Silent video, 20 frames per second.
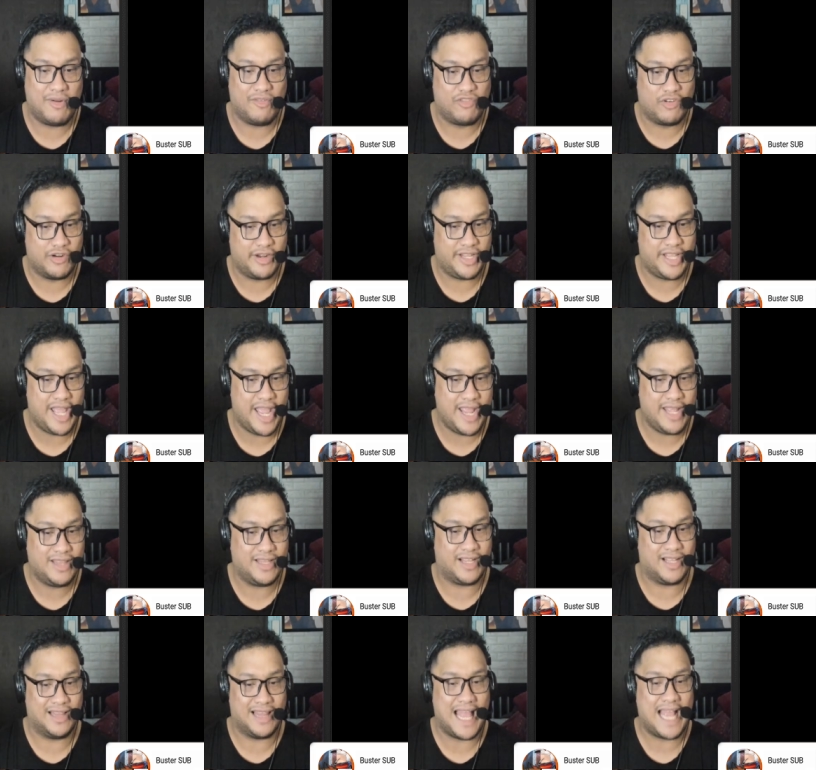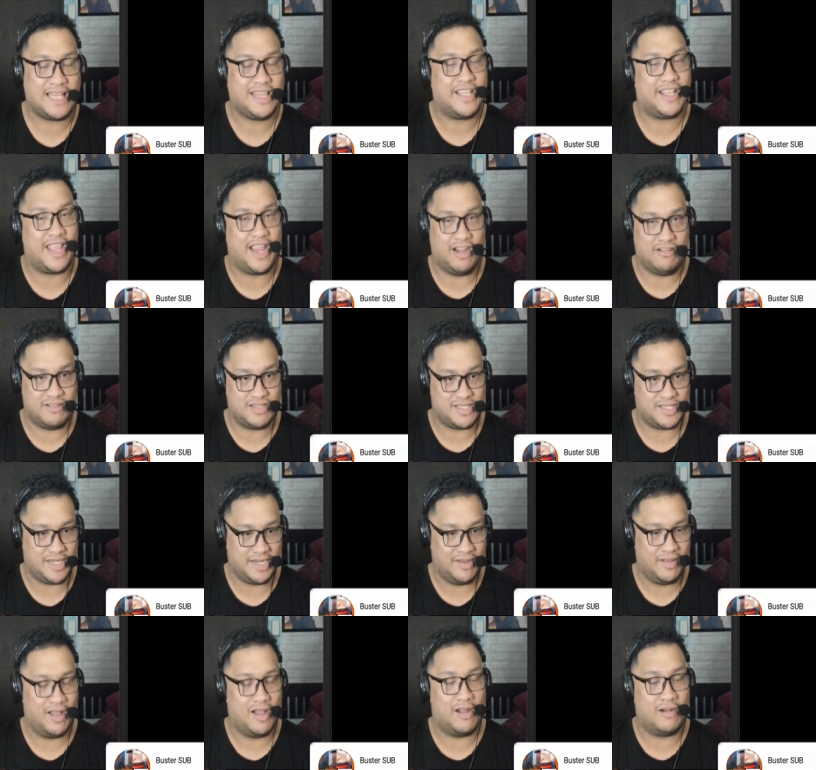40k, the Galactic
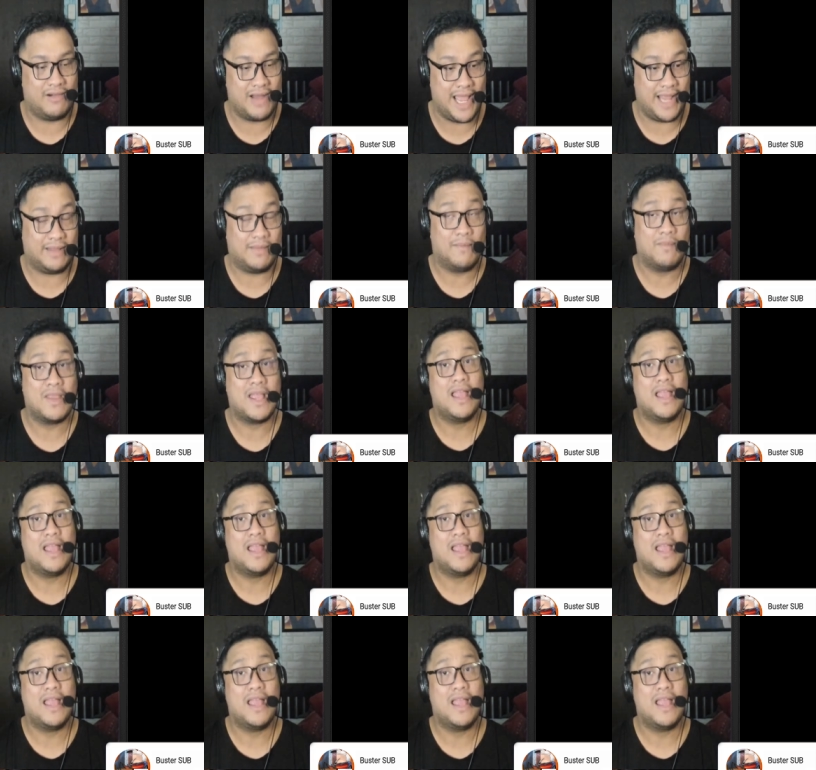Heresy. All right.